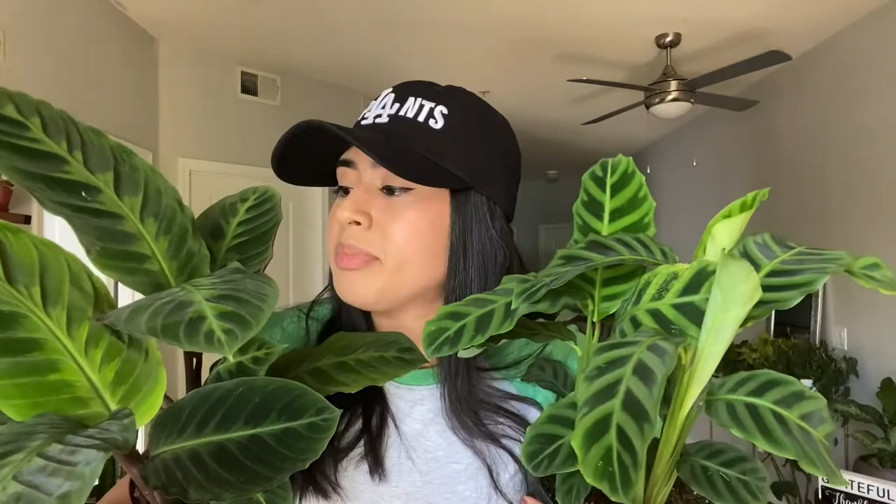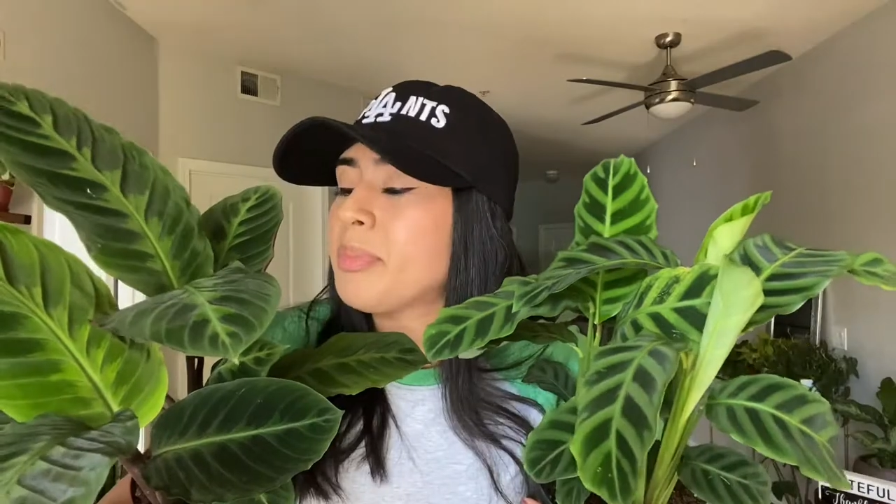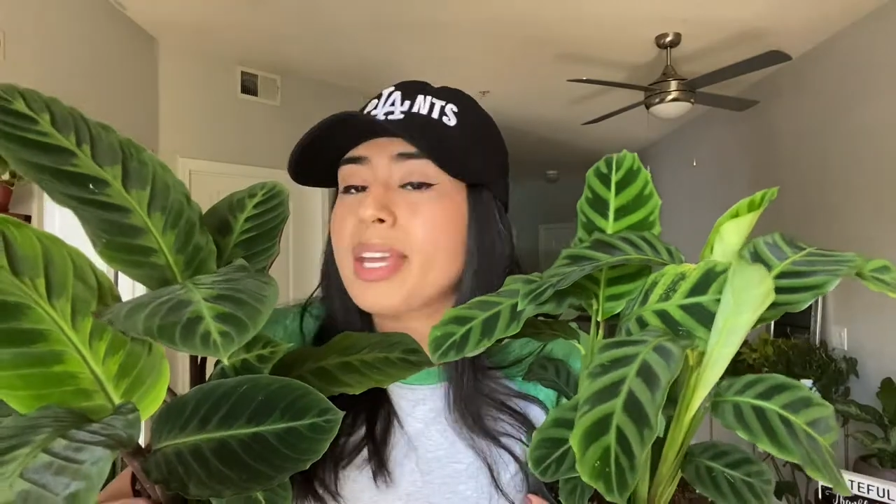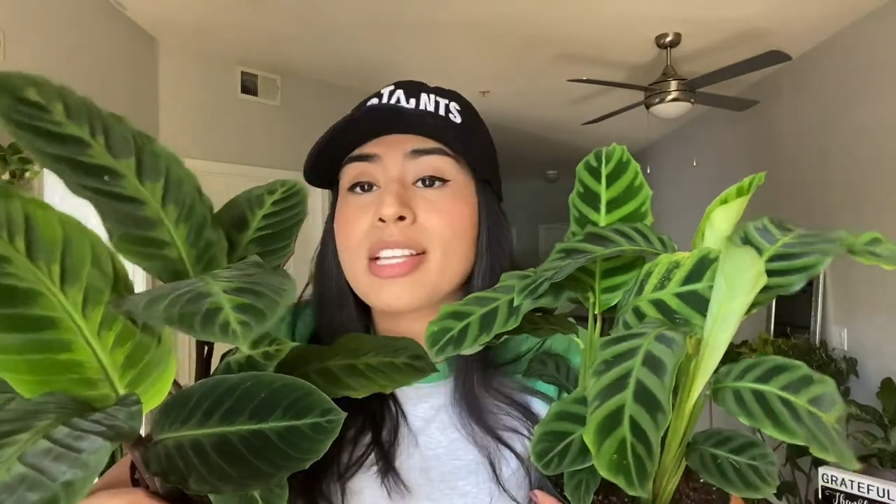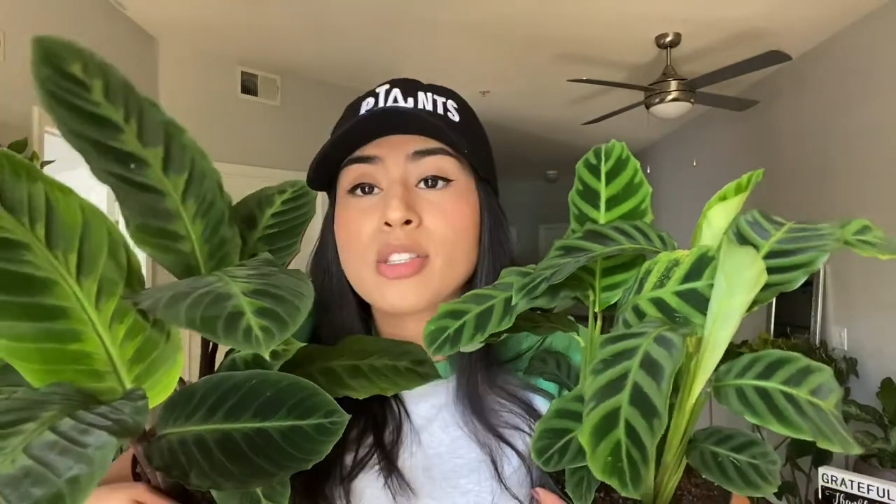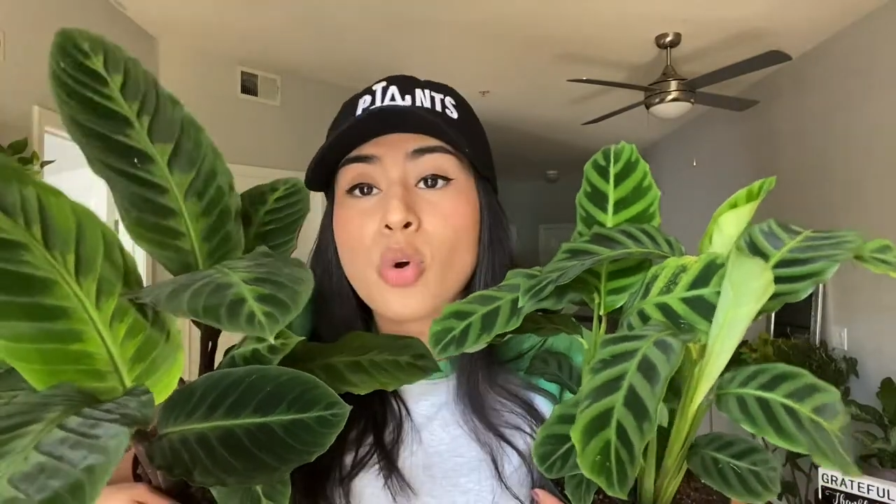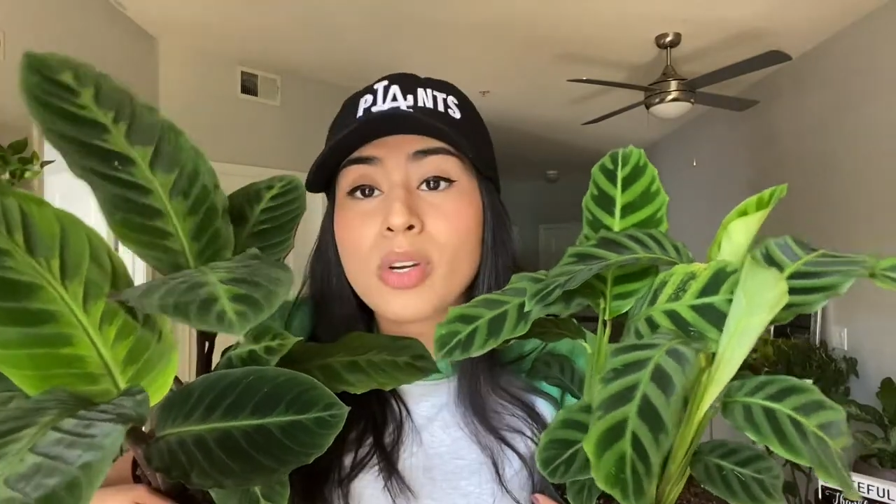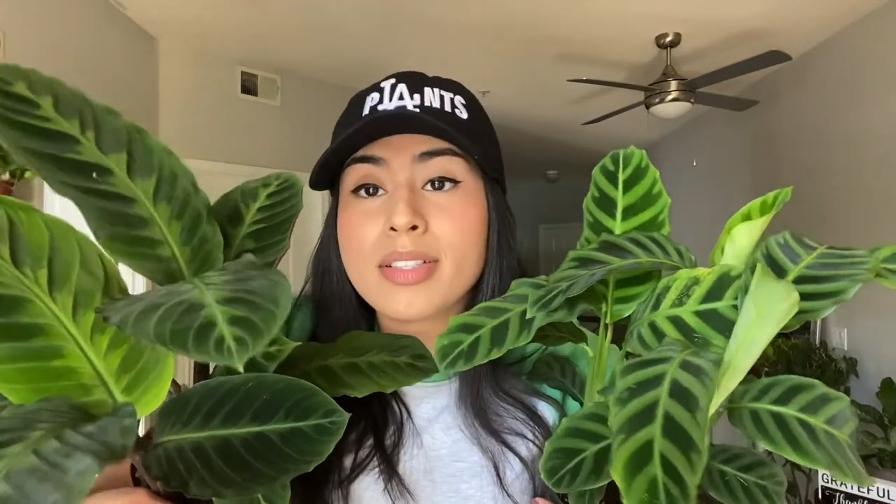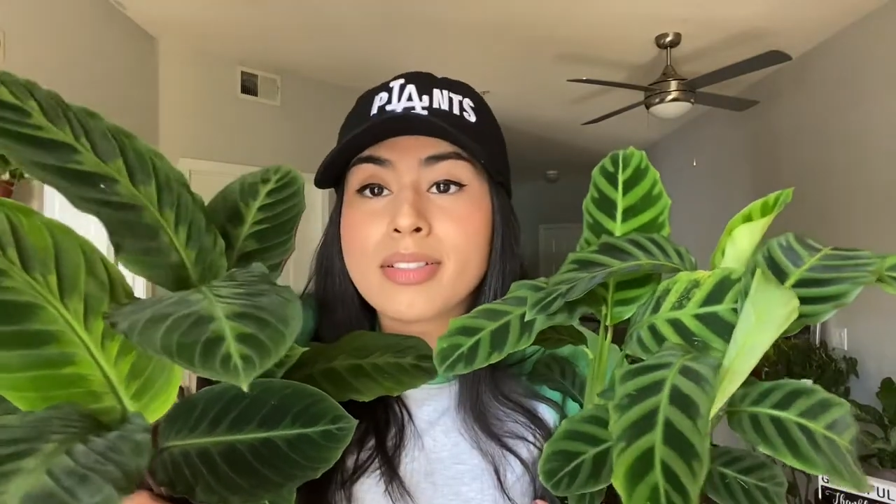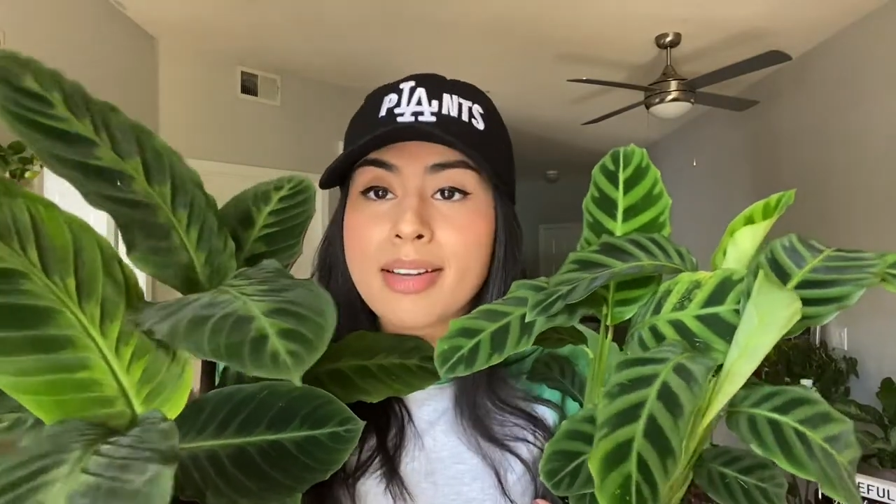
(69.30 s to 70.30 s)
But yeah, don't get
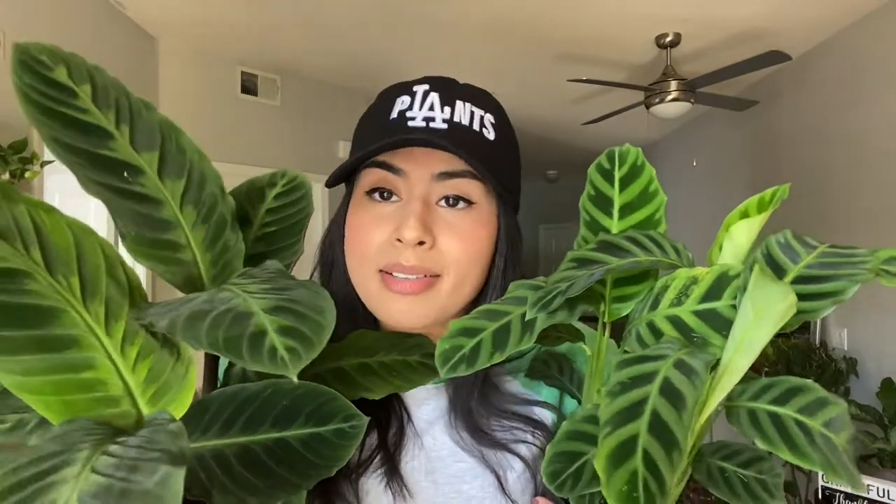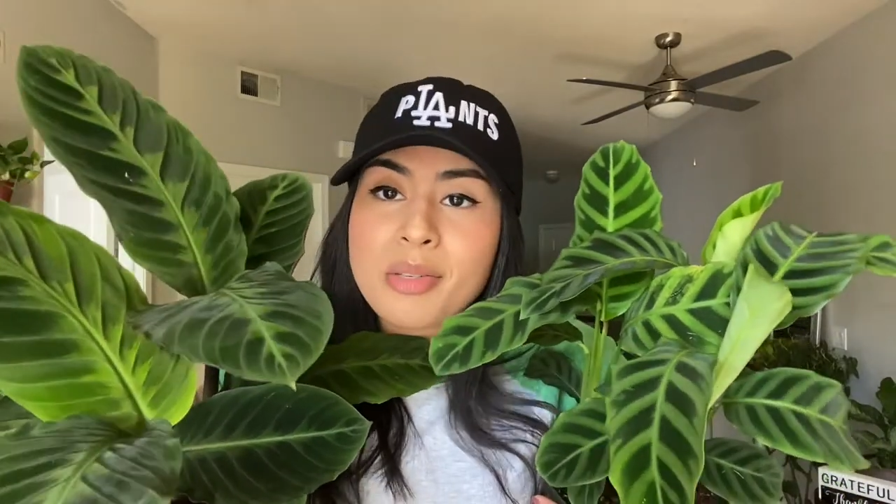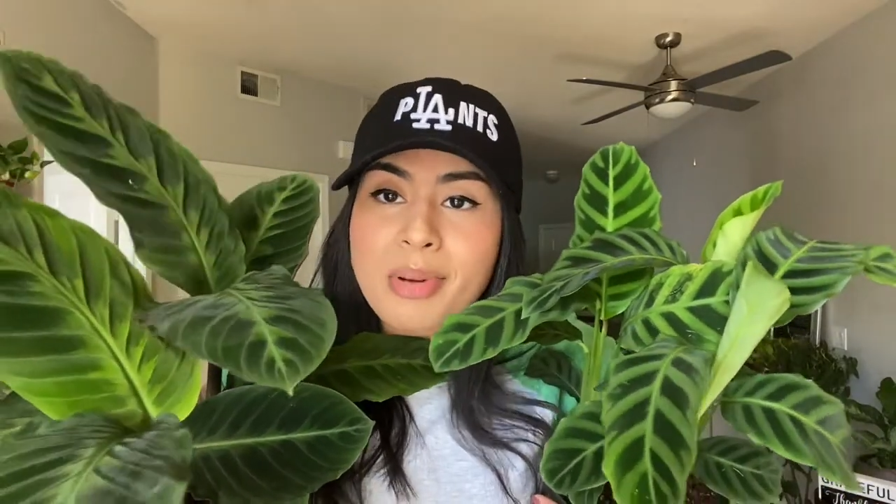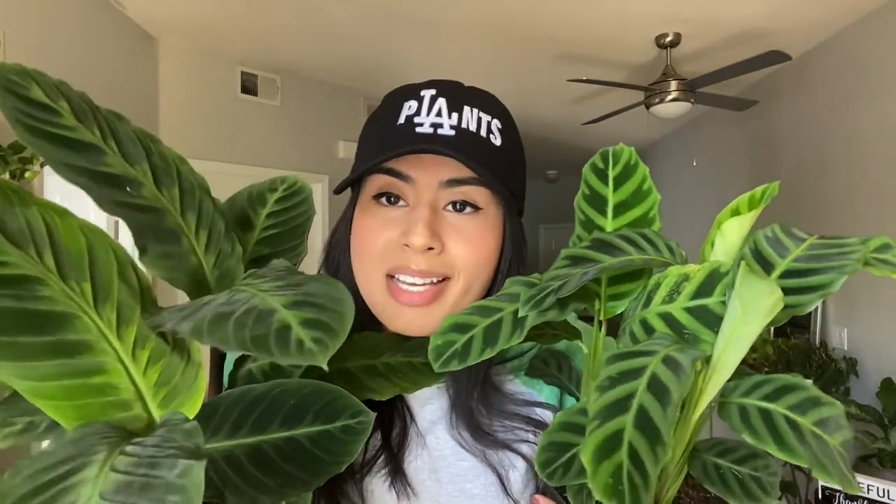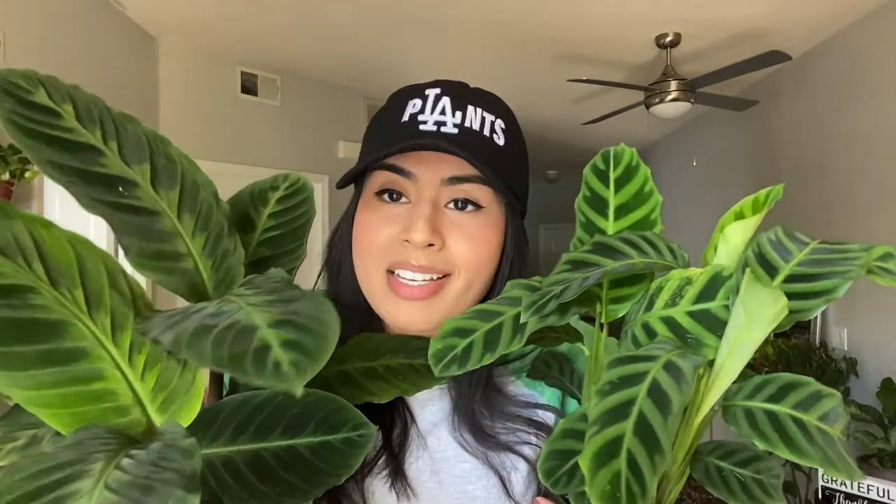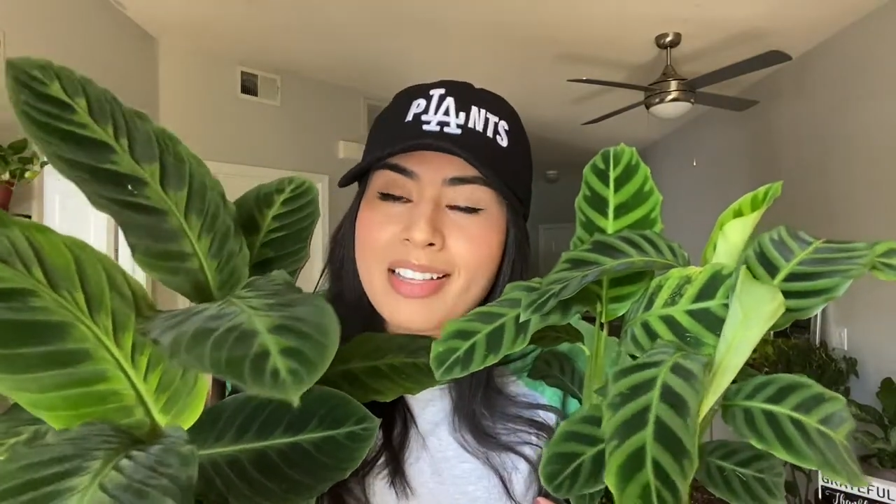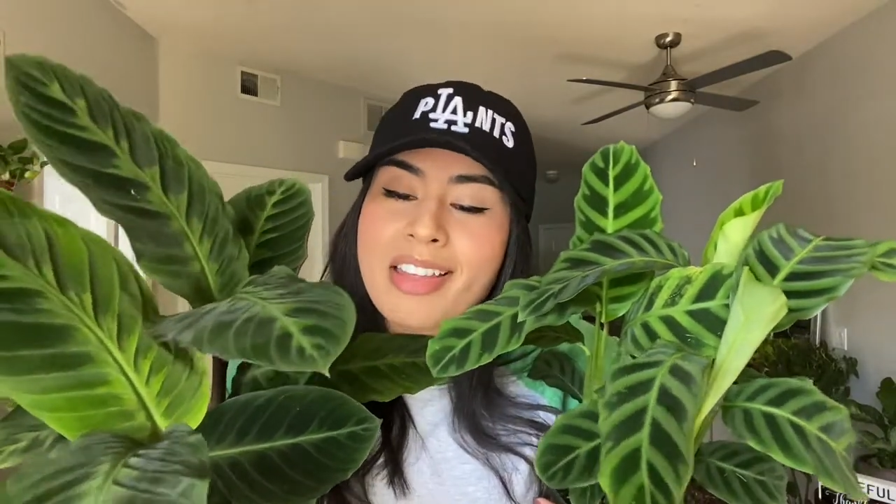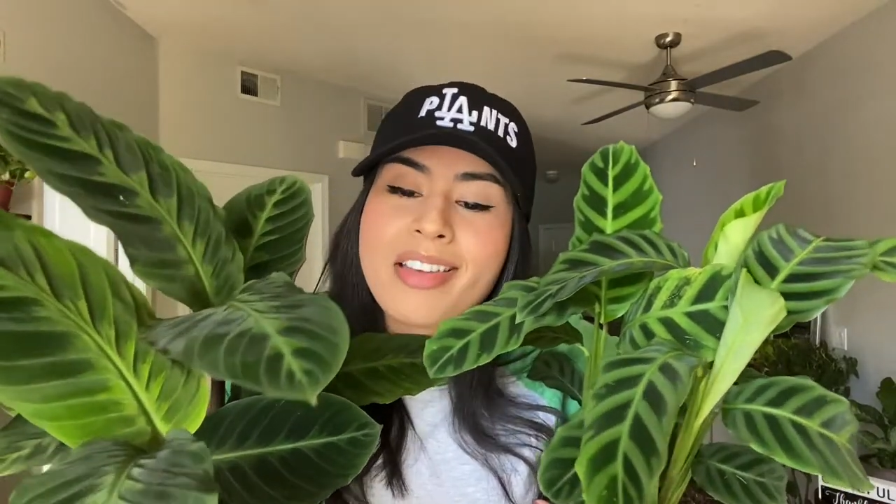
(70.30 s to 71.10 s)
scared to buy Calatheas.